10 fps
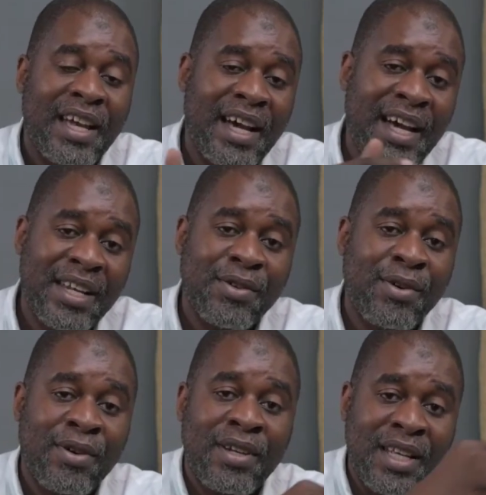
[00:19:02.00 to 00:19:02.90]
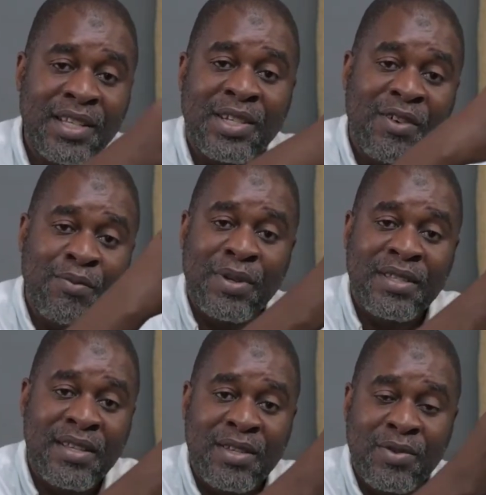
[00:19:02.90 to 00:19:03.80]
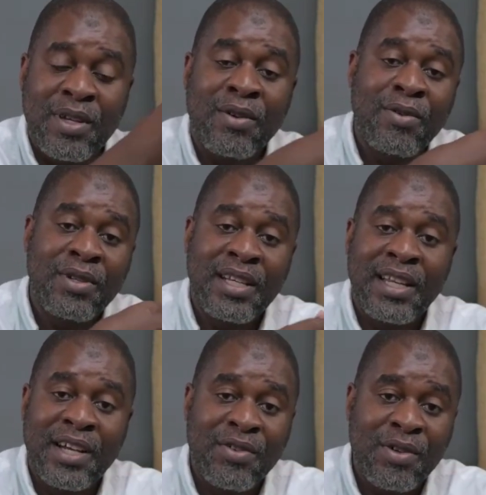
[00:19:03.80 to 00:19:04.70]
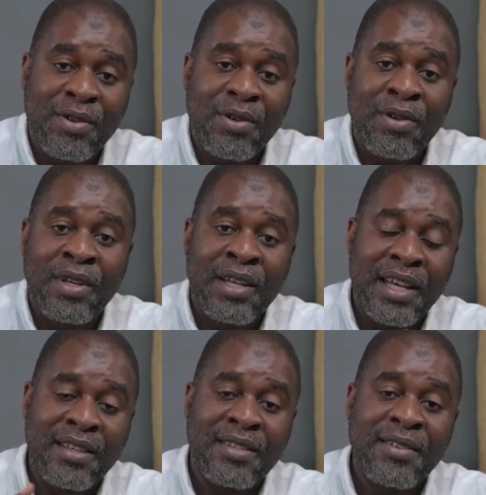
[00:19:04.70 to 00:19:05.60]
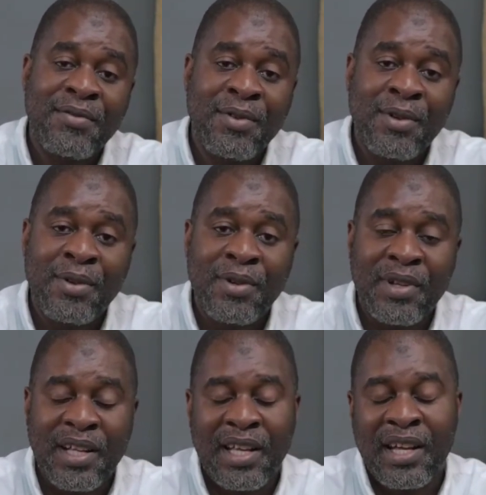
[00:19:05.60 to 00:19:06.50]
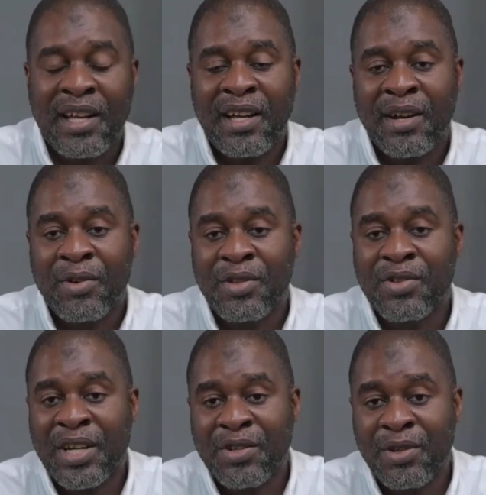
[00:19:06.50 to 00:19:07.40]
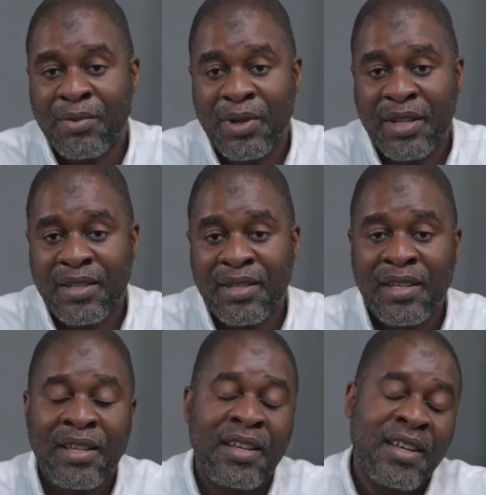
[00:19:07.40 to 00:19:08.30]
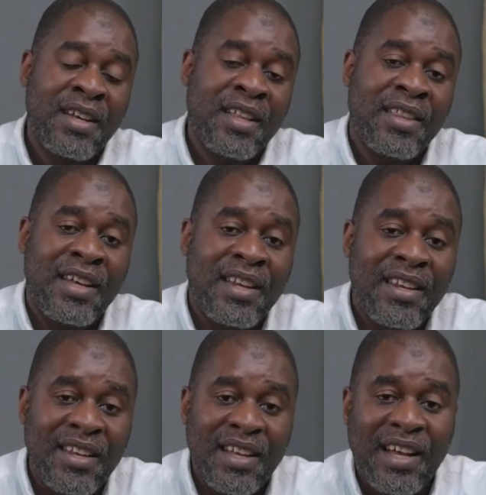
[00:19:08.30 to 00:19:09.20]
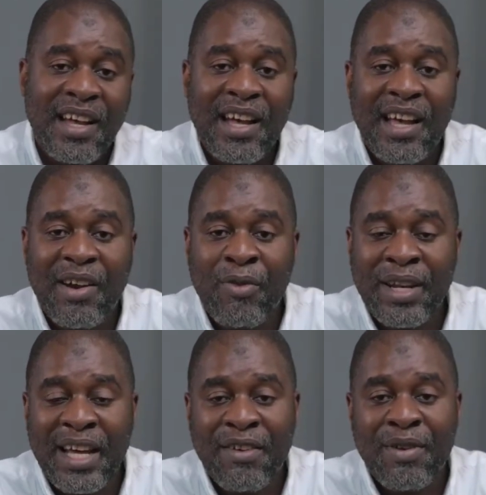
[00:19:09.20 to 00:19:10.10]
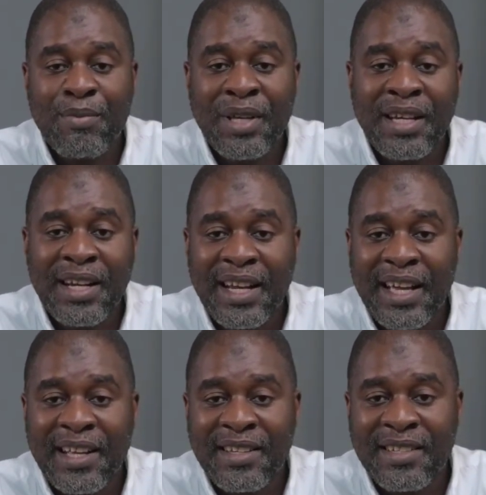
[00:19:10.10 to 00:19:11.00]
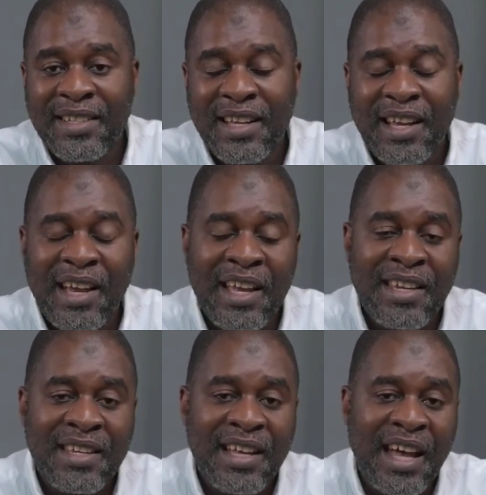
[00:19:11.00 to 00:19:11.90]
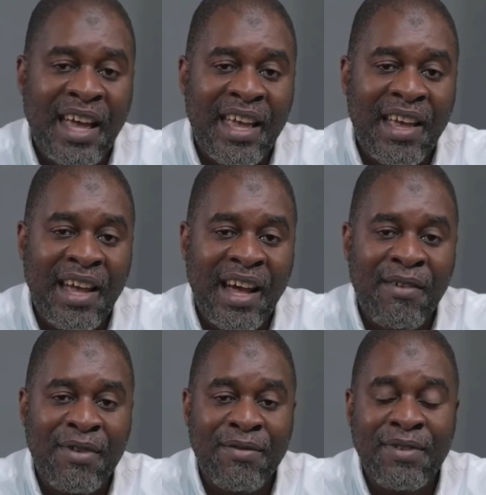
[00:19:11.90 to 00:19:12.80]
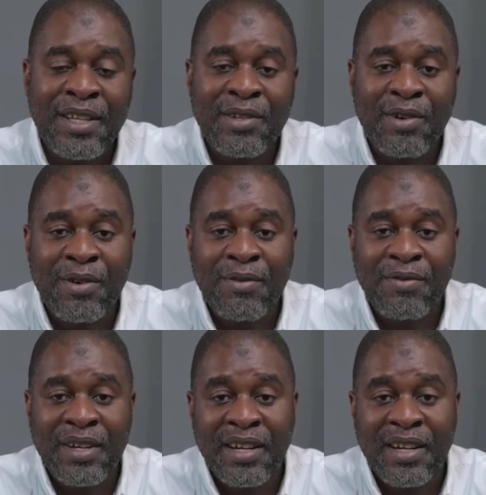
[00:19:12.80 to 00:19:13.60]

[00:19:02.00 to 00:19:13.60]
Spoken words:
add on nature of business to include electrical and civil construction works. Then when I have a big client and I have a fleet of